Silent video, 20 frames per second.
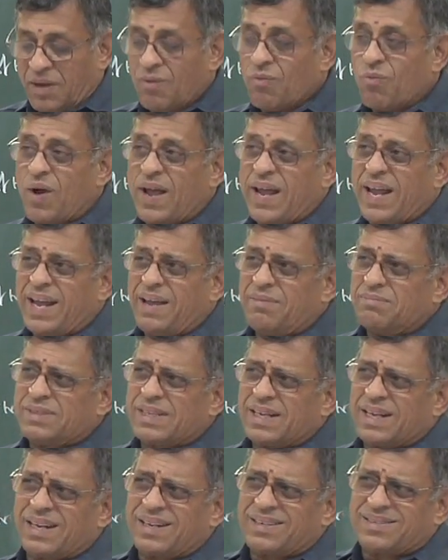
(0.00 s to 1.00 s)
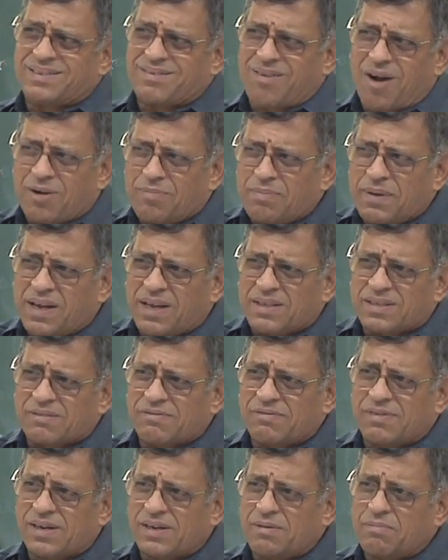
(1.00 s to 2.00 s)
Why I am saying it is not because
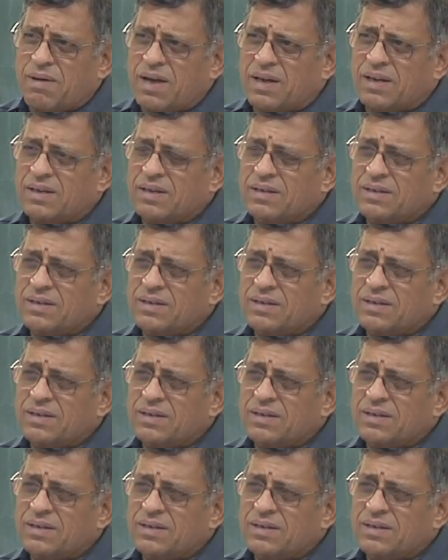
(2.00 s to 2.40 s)
of World Bank